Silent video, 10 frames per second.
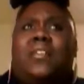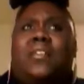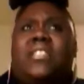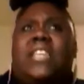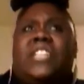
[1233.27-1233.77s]

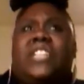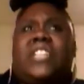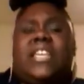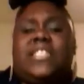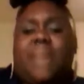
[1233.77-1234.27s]
on?
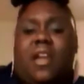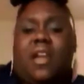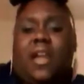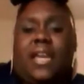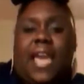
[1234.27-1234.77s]
Tanisha Gets
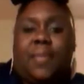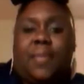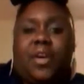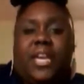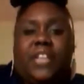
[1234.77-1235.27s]
Married
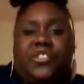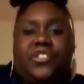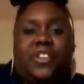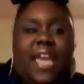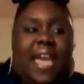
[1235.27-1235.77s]
came on
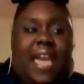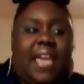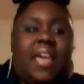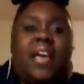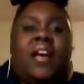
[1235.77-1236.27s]

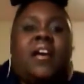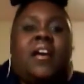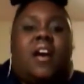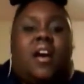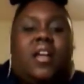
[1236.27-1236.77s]
yesterday.
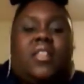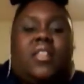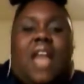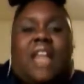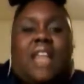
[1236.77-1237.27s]

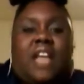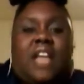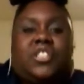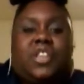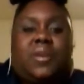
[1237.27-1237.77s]
La
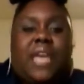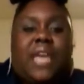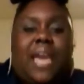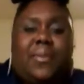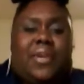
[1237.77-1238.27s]
La Show
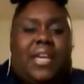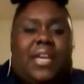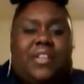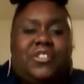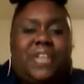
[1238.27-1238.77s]
came on
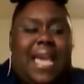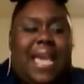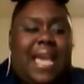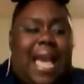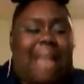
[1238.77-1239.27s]

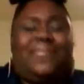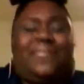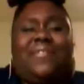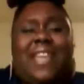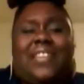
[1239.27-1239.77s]
yesterday.
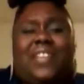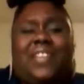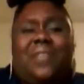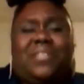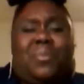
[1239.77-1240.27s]
That
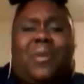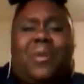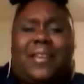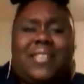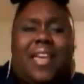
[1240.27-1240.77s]
show is
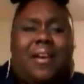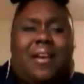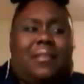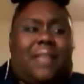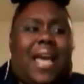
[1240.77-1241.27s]
boring as
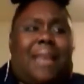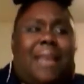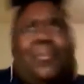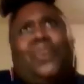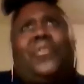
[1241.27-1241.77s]
hell.
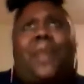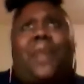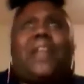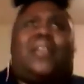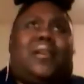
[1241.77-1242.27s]
Like moving
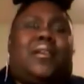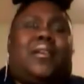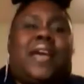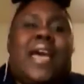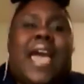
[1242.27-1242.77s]
right
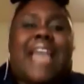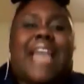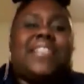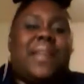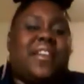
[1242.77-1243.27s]
along.
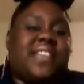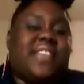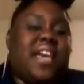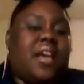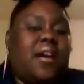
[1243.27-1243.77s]
And somebody gonna
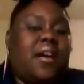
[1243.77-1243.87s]
say,